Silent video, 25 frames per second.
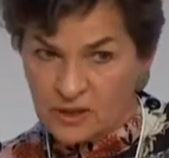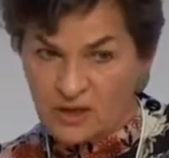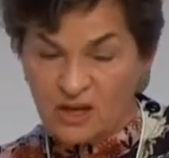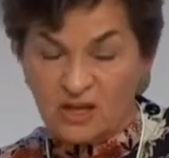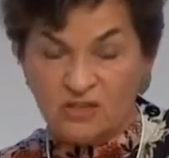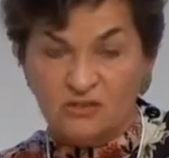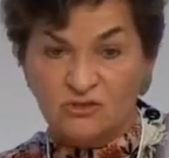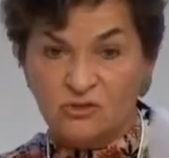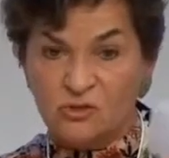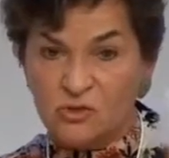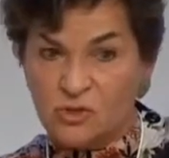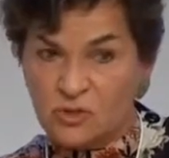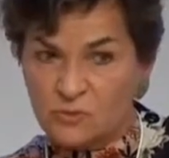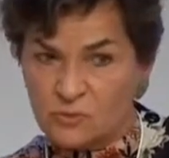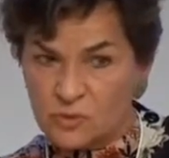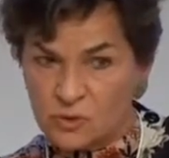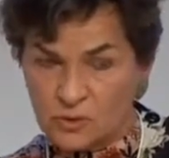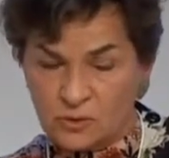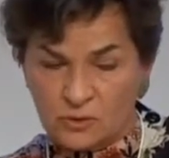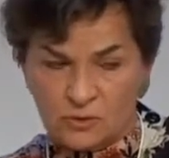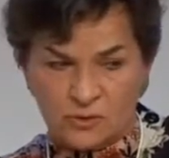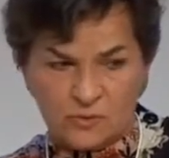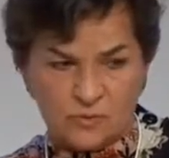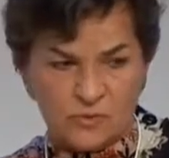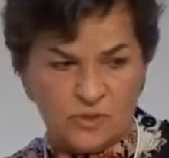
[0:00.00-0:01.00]
under some
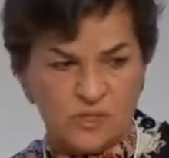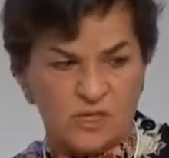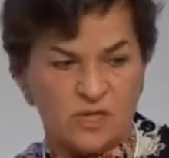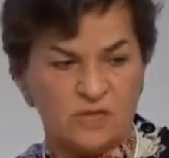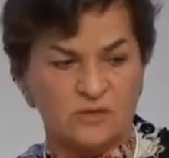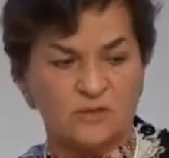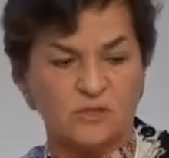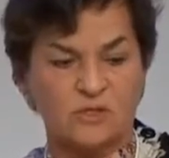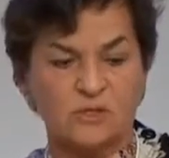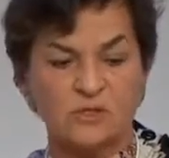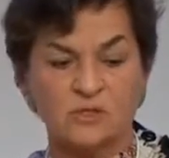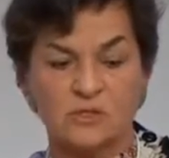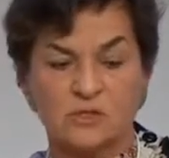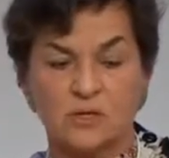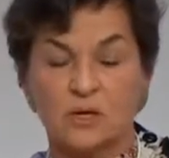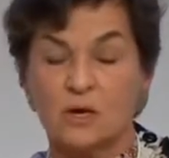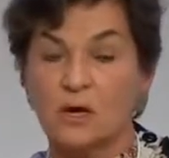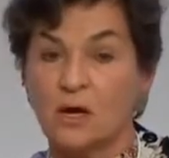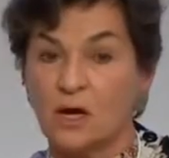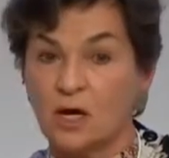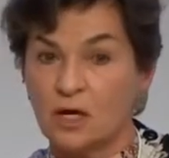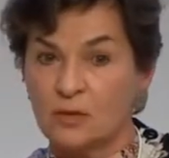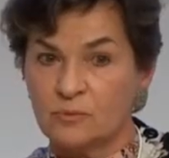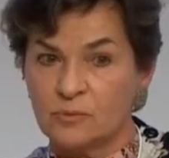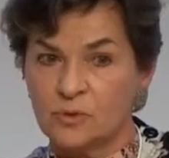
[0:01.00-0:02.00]
circumstances,
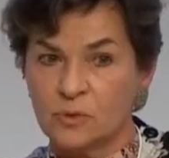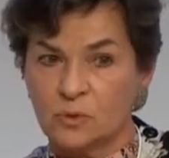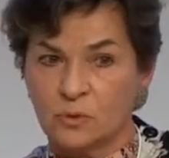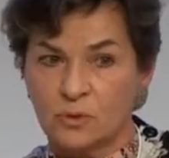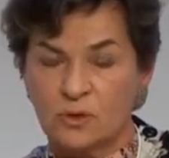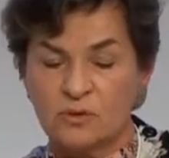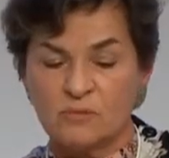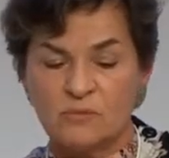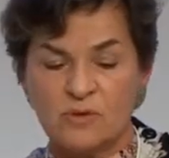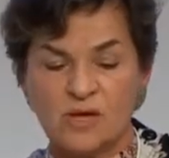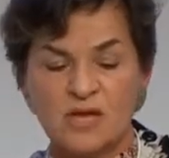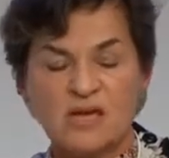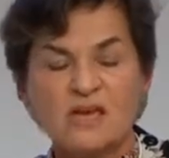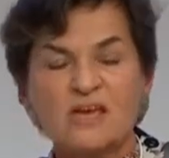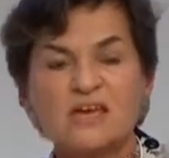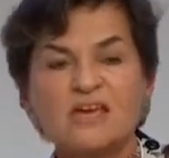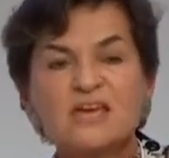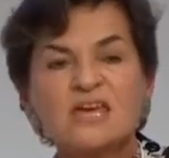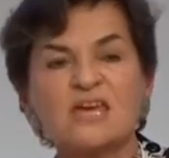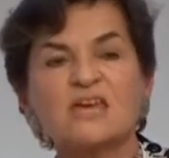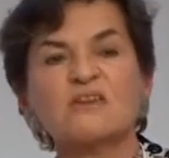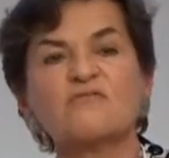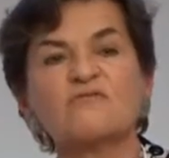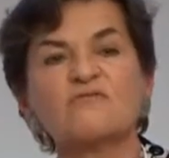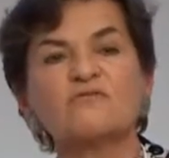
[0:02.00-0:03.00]
absorb.
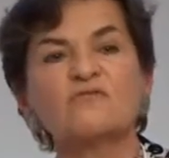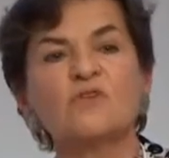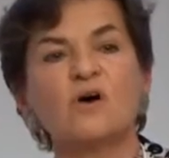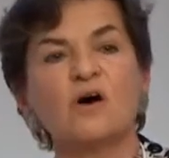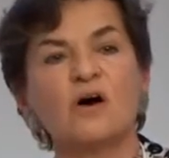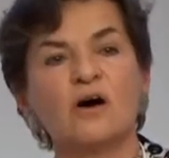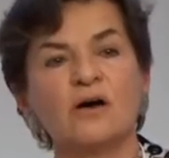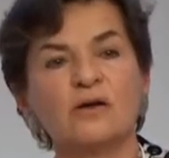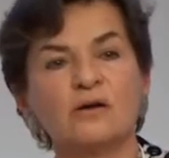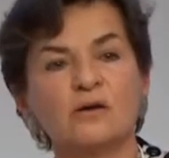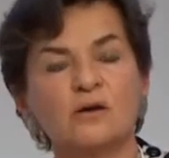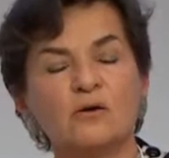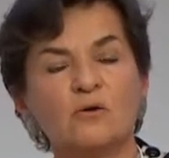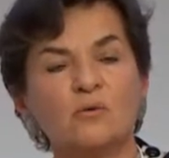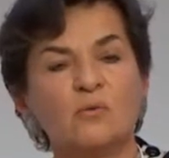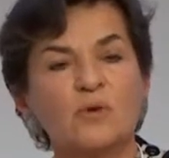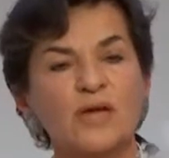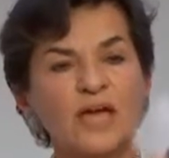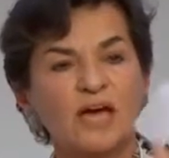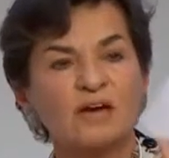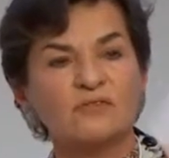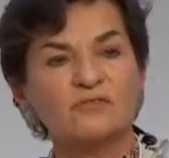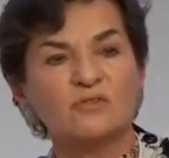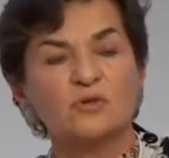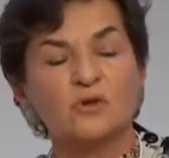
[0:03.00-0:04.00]
If not,
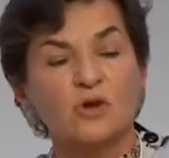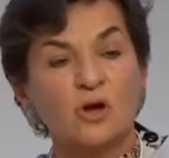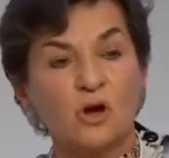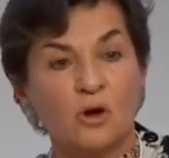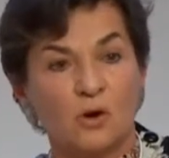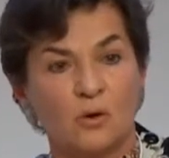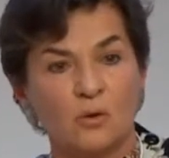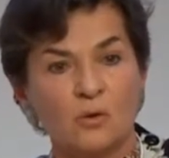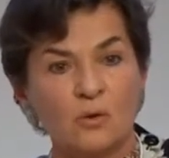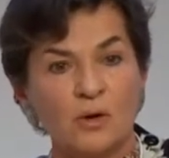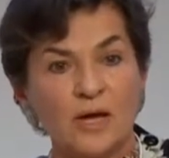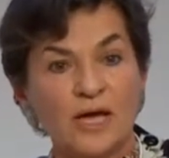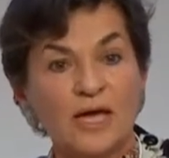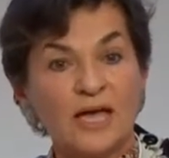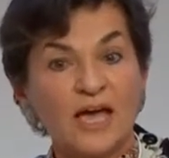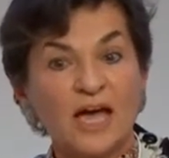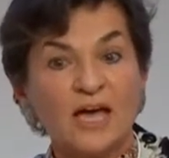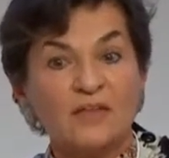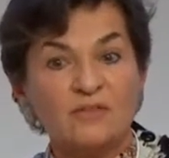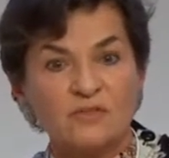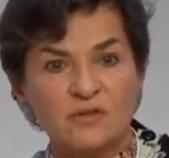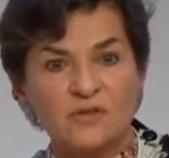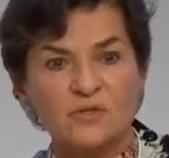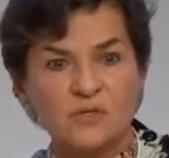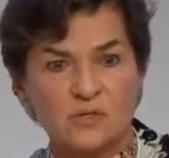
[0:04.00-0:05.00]
we have to go,
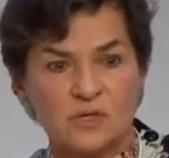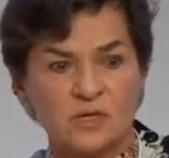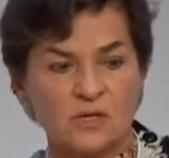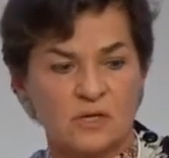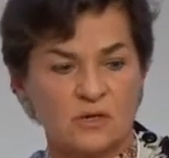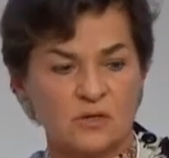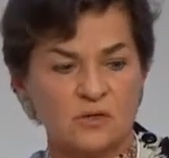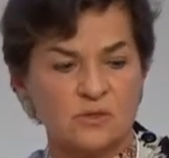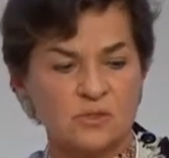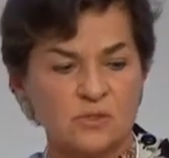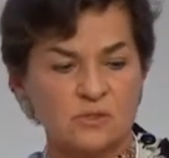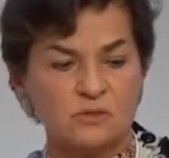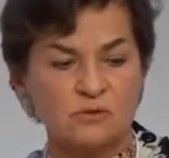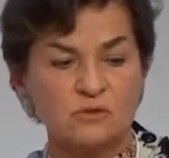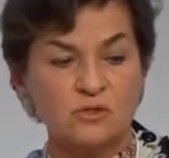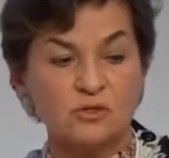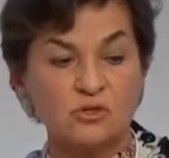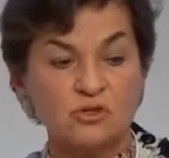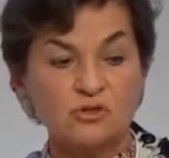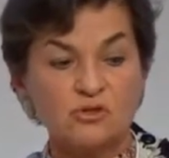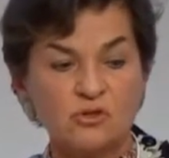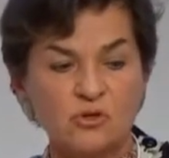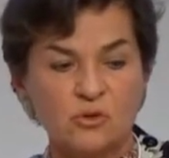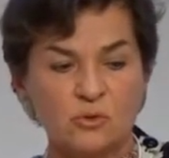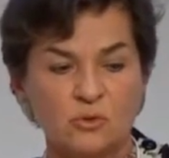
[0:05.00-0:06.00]
and this is the
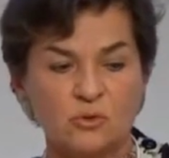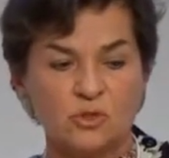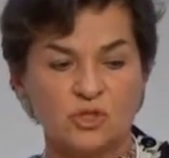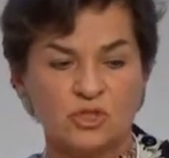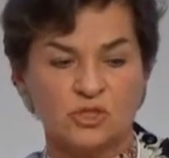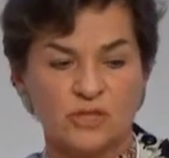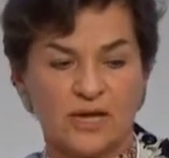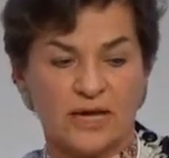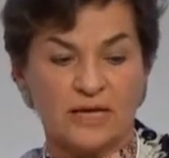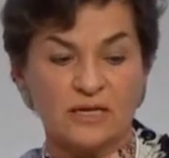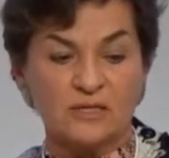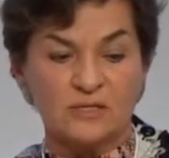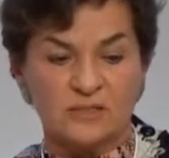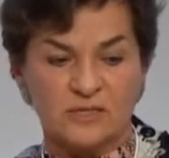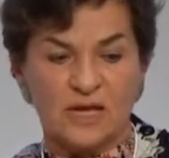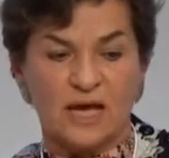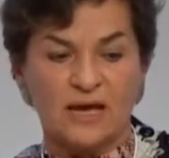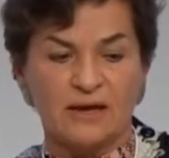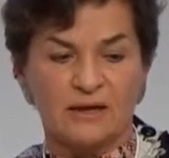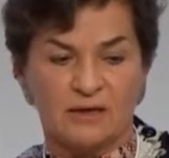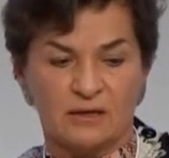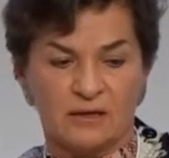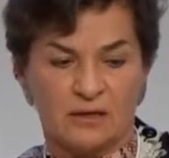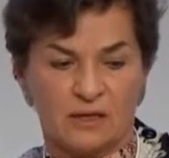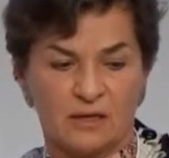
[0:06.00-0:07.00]
huge
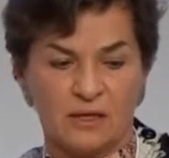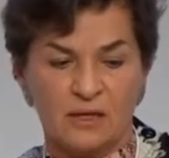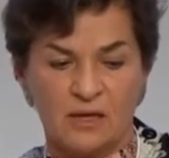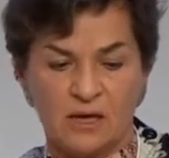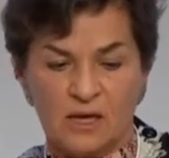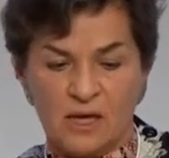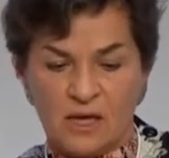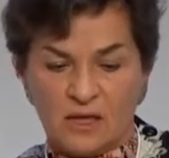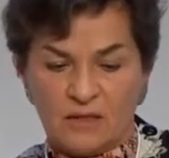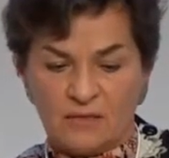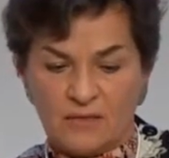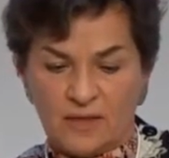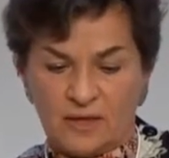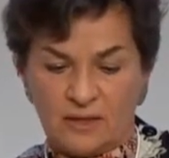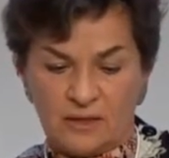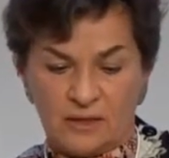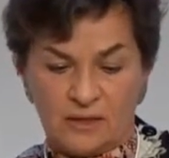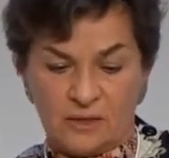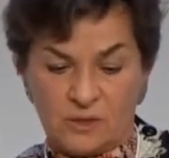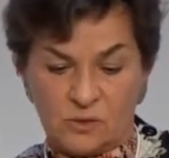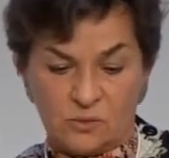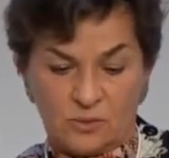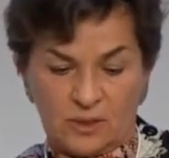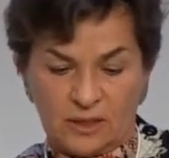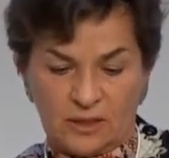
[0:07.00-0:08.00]
anxiety that
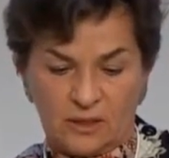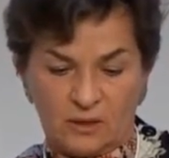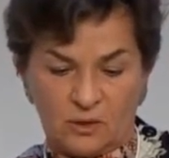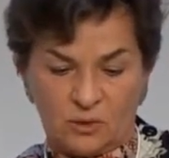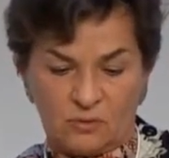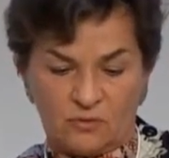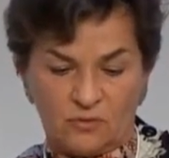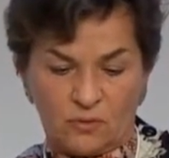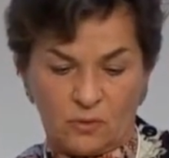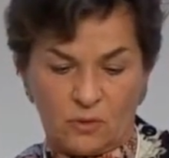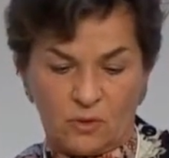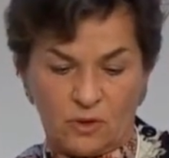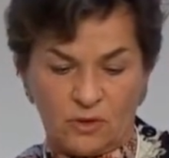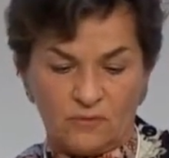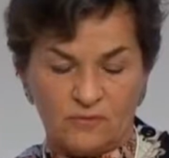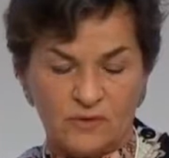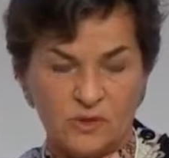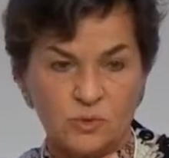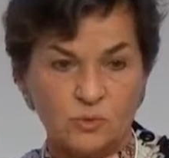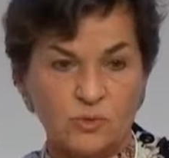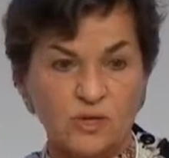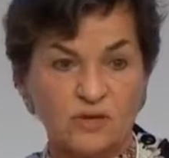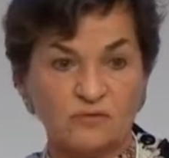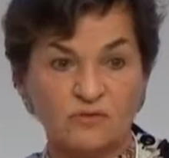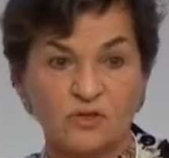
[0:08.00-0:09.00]
is reigning over all of
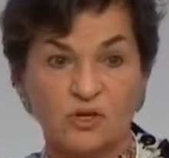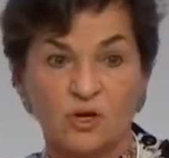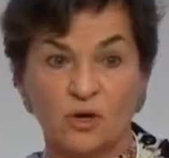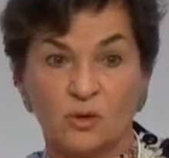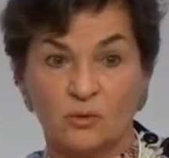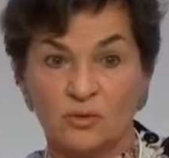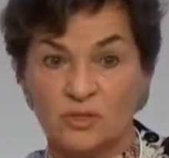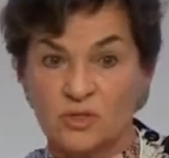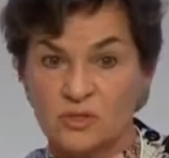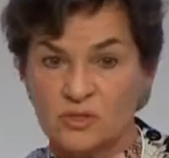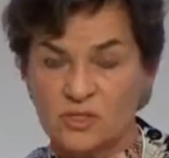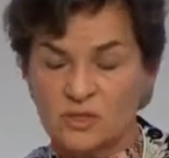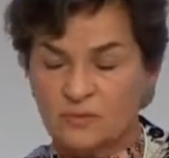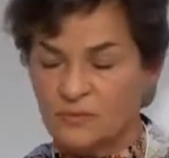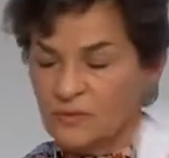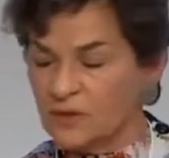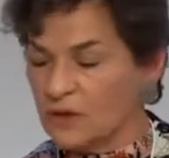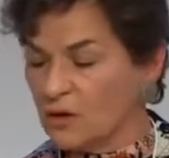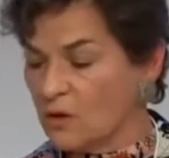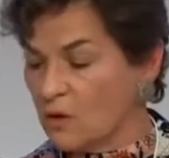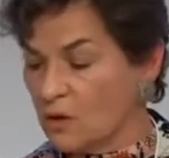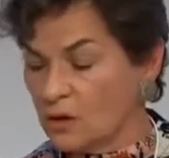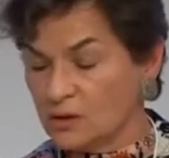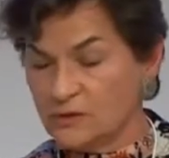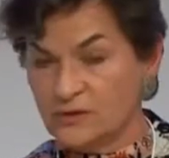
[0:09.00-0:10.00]
us, we have to go into
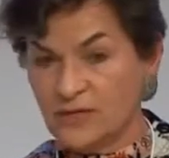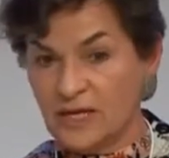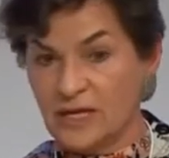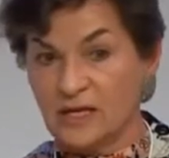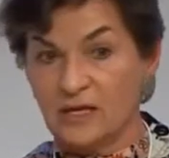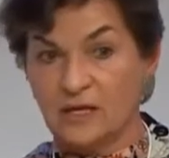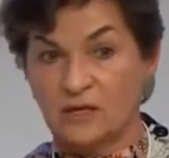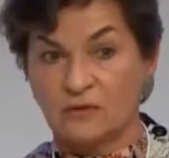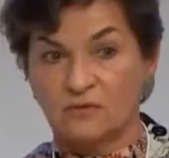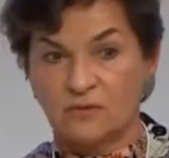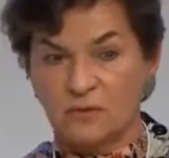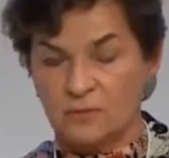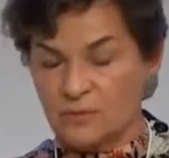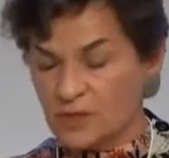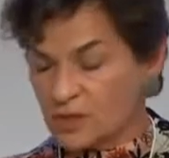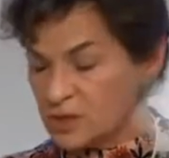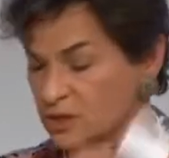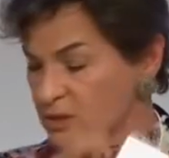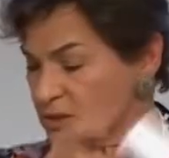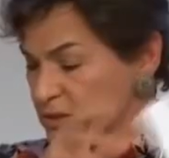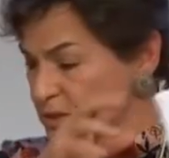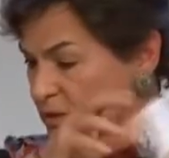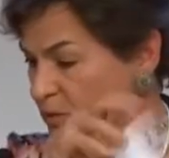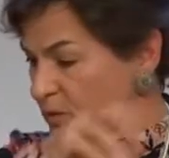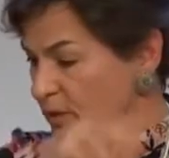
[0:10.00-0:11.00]
something called negative
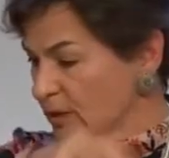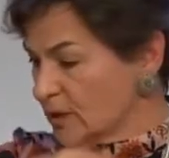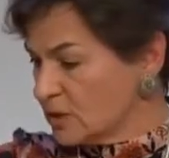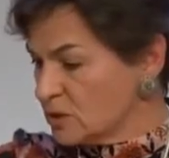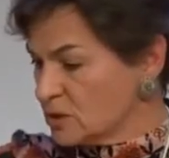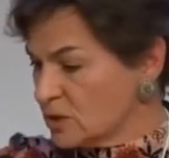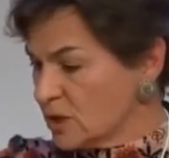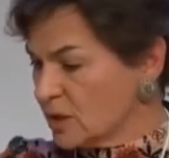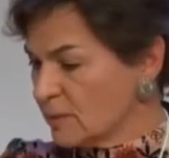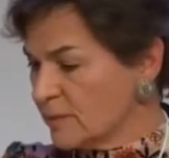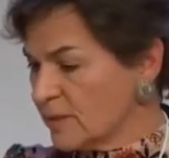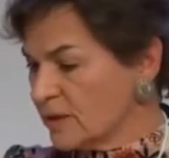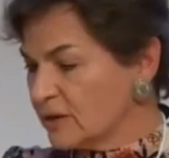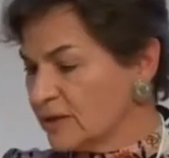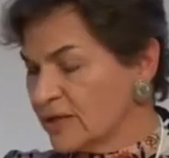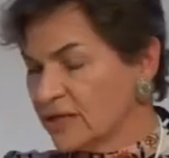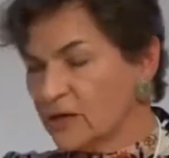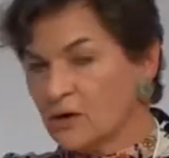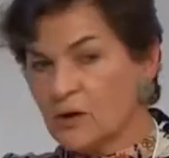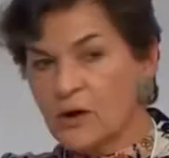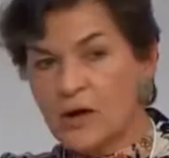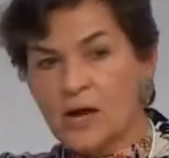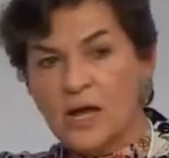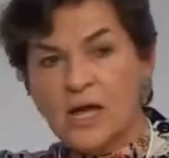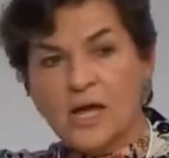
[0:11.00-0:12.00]
emissions that we can talk about
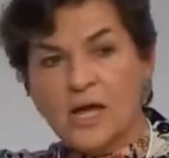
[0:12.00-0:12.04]
later.